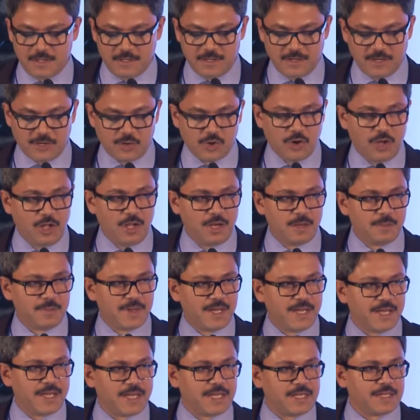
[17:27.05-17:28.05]
recall
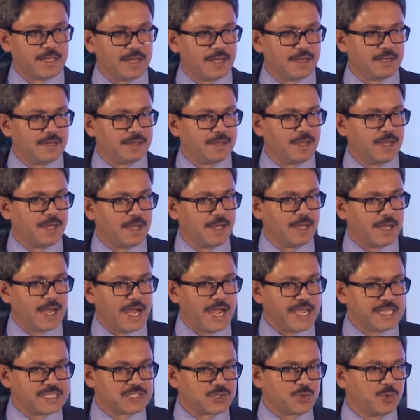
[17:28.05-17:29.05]
my uh,
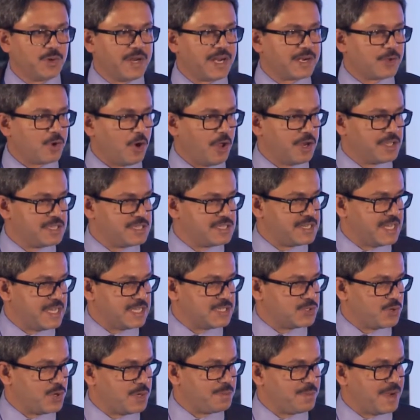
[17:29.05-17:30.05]
high school and college
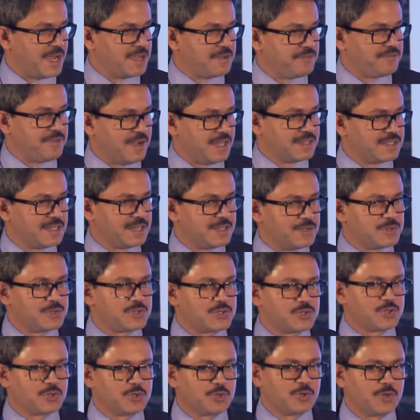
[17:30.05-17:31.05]
days when my father
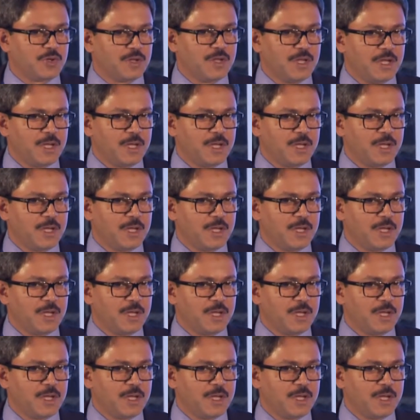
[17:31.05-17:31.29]
used to